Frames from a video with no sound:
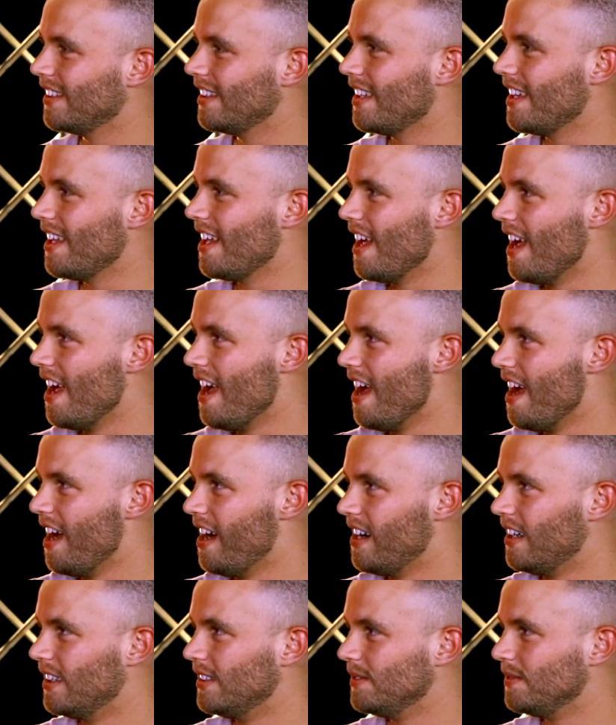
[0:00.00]

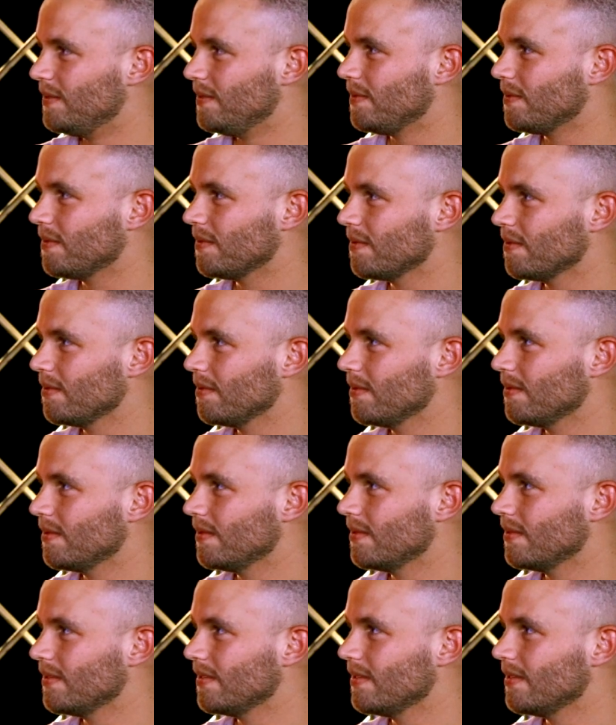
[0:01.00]

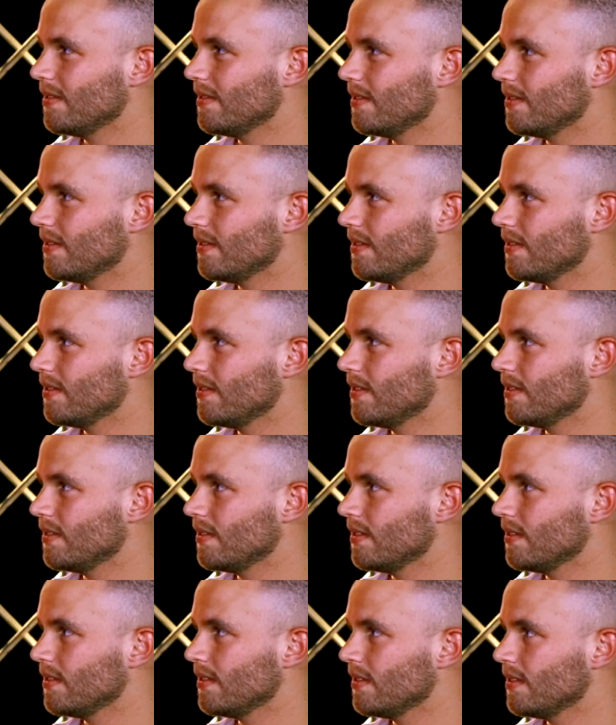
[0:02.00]

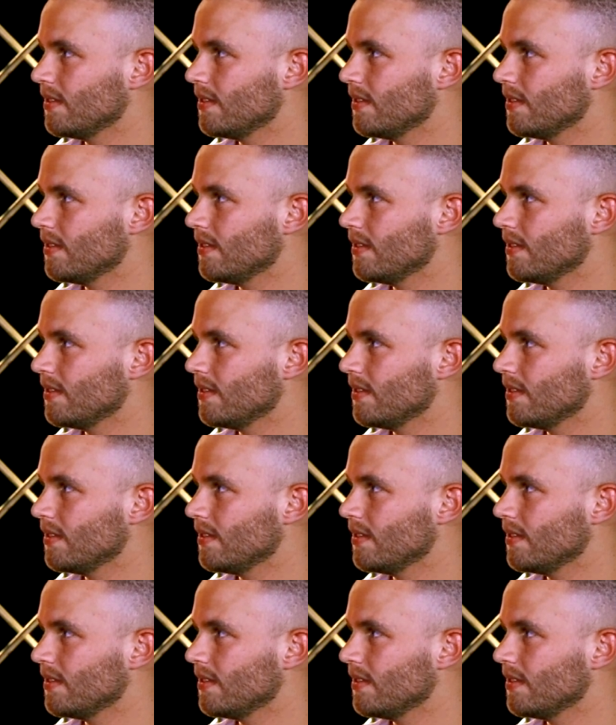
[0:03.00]
This person isn't speaking.